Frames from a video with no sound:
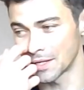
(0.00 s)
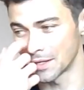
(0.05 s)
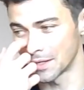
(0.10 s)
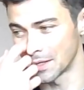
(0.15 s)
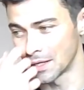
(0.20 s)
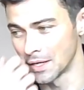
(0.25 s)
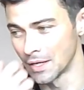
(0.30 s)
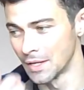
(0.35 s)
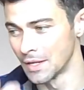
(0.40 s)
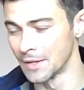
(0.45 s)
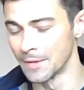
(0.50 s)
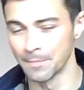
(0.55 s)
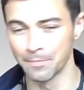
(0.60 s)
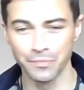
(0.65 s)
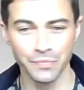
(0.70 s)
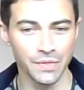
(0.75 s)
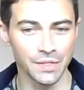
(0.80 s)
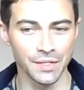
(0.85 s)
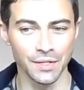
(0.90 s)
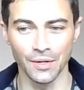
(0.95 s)
And
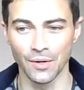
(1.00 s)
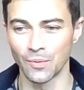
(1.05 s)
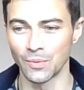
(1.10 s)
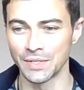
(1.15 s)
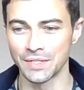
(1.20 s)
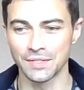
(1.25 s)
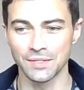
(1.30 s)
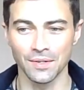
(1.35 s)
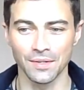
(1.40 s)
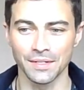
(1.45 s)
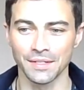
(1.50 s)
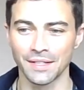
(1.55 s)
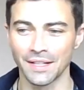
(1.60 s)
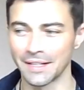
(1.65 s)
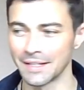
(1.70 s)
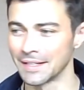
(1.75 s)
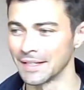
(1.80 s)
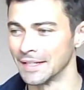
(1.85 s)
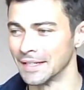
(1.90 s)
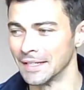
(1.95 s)
we started
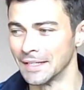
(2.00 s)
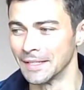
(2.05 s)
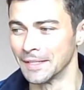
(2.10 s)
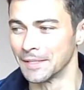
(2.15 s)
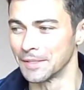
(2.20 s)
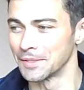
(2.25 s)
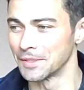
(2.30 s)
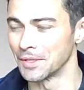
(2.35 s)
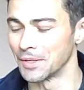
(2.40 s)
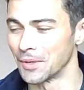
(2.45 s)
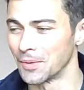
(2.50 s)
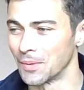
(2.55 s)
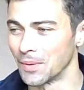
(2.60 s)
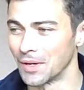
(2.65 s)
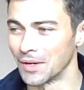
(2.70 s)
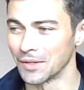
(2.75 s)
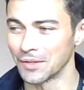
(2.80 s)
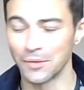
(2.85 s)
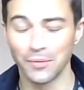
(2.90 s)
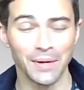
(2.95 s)
like
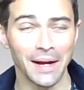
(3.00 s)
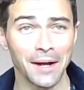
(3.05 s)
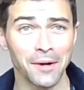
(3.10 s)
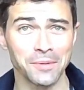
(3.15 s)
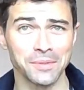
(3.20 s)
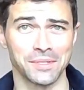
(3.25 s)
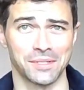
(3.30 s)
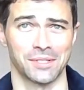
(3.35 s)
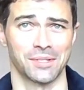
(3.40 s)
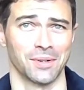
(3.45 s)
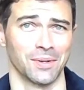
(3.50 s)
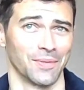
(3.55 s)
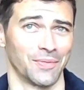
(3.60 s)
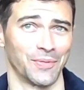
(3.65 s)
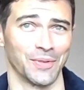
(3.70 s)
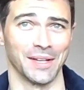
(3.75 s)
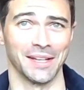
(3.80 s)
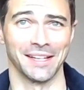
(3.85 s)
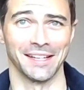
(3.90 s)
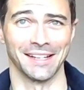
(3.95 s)
crowd
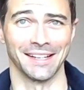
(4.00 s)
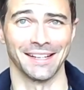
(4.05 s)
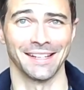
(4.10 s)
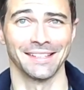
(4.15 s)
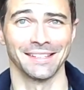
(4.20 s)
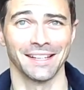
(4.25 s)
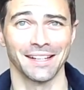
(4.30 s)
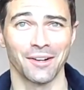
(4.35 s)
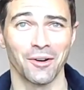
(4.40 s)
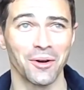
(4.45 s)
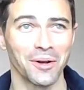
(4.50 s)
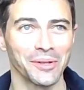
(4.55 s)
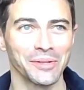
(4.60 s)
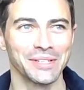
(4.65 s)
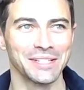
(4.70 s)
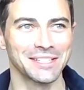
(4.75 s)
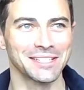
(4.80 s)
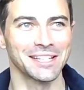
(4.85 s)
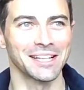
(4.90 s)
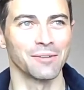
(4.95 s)
surfing and like all
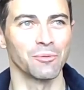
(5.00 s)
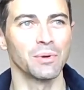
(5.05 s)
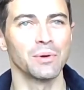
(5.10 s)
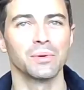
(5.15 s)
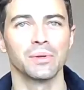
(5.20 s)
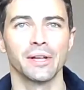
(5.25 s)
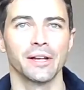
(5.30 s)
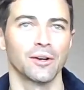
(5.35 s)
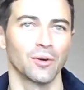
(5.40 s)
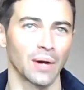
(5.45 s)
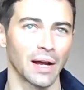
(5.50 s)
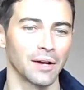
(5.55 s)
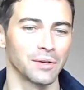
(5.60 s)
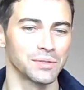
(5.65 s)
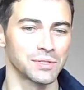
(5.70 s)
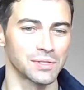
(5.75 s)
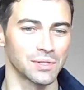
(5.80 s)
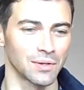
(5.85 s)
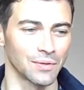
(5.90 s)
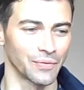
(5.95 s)
these things. We were like crowd
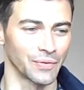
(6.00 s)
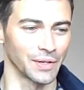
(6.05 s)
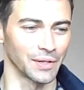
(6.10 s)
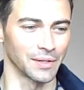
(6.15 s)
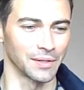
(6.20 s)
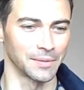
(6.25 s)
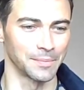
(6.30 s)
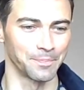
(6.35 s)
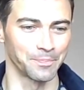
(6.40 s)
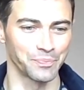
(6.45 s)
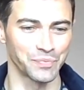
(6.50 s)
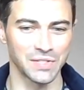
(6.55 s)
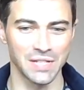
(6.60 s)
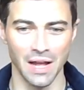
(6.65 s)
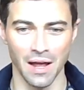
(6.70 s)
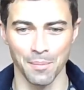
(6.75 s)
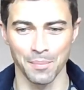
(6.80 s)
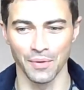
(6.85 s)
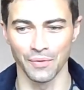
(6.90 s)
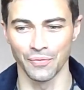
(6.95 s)
surfing on
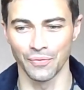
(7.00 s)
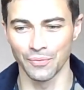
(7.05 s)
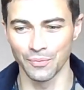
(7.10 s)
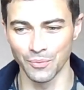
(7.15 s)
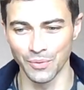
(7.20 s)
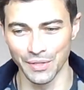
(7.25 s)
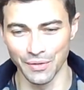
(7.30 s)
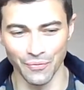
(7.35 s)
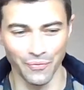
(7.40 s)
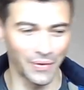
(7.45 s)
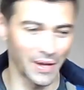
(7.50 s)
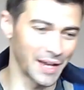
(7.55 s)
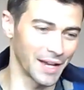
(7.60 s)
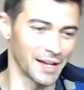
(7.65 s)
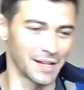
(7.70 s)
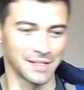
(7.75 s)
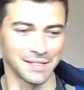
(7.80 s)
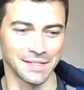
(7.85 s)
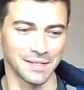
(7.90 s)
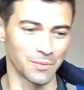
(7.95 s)
top of with
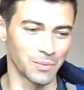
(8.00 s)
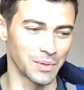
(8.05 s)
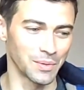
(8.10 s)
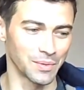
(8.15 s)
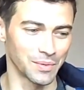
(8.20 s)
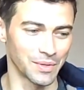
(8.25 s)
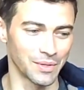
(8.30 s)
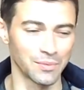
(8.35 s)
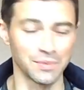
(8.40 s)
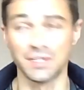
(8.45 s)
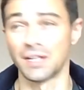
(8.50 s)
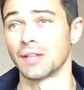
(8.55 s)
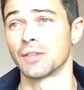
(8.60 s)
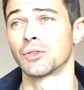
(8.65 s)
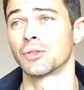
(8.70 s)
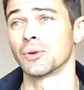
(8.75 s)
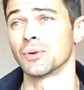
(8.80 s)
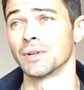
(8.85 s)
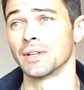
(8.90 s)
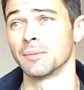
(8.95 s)
fans, and there was like
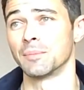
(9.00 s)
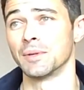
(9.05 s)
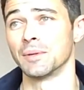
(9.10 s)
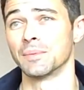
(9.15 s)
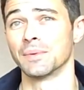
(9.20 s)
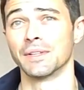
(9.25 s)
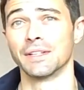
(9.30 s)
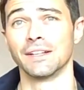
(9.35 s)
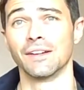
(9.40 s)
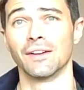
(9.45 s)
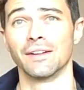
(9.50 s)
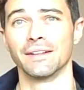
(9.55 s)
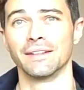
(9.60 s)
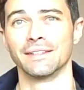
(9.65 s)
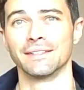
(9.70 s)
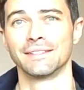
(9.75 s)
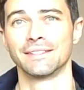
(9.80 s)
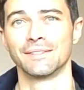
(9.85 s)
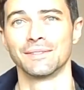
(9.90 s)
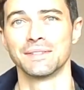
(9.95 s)
30 people in the
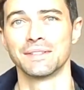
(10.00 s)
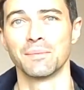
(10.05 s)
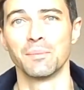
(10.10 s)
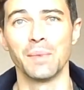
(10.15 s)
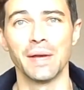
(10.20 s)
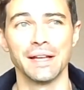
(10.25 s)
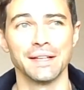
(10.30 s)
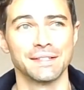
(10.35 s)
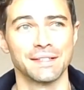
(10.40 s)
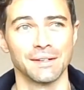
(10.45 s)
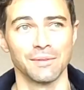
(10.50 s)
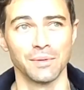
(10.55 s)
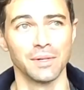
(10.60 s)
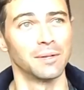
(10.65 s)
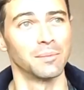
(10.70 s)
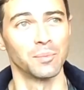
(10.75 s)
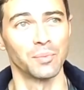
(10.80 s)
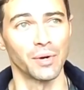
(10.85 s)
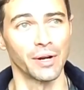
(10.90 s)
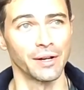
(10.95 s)
audience. It was amazing. We
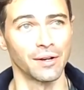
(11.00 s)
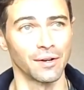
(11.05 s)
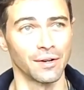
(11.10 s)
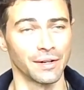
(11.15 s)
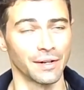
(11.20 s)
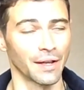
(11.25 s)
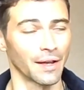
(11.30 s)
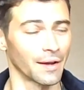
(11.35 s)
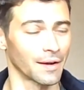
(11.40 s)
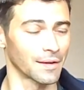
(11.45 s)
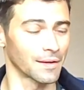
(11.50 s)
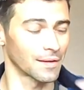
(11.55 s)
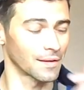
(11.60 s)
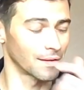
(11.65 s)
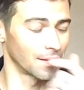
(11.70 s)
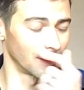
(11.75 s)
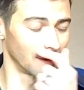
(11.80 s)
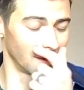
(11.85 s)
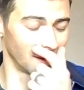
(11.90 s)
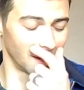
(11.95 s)
didn't break our neck,
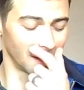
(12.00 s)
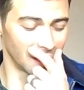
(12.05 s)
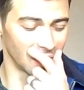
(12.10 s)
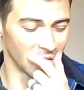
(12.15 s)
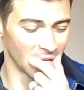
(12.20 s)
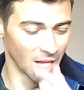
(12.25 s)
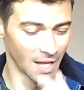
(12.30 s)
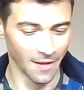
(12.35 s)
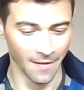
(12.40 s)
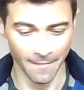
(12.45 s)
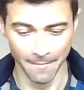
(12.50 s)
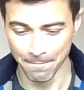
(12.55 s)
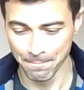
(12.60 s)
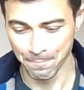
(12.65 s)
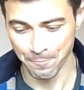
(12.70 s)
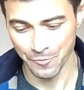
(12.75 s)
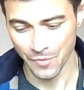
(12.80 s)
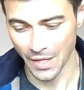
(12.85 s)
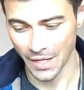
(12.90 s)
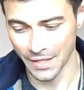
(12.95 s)

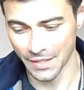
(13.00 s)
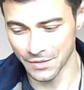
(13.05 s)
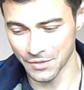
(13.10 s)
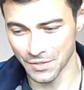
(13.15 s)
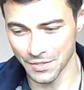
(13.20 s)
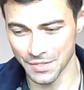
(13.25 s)
and